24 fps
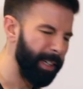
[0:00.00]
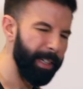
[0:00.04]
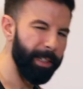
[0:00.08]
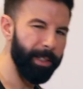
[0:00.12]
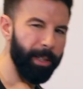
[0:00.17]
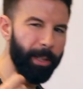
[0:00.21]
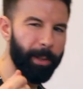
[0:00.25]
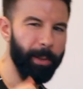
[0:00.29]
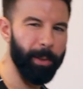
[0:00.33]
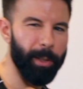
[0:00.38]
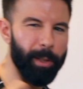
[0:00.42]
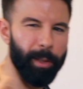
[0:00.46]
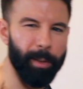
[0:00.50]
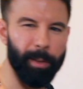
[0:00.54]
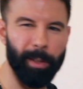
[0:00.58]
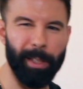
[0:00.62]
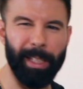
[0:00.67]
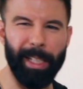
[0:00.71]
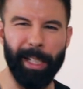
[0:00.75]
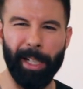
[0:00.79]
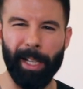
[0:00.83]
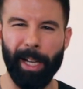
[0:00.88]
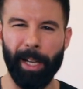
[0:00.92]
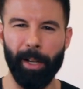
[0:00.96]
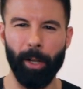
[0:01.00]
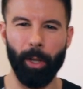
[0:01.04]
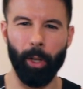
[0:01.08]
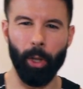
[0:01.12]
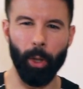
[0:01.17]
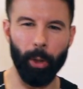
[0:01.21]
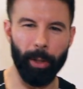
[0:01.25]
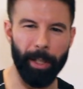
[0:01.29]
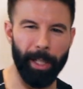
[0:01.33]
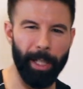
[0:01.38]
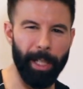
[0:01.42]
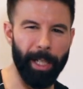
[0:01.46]
until you see it kind of
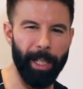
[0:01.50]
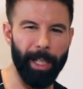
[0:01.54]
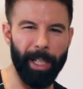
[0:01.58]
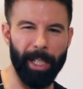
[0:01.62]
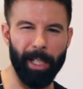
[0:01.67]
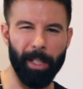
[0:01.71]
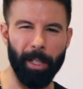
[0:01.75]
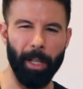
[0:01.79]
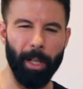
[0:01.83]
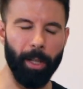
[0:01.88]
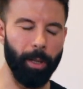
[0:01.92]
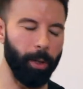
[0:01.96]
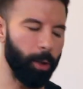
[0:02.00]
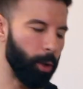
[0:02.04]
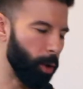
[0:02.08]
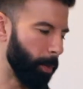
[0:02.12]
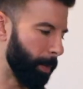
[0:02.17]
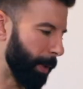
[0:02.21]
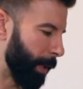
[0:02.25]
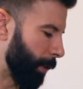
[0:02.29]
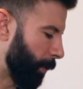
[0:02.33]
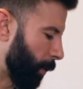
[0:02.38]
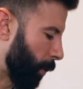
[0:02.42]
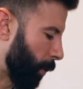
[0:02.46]
cooking and a little bit of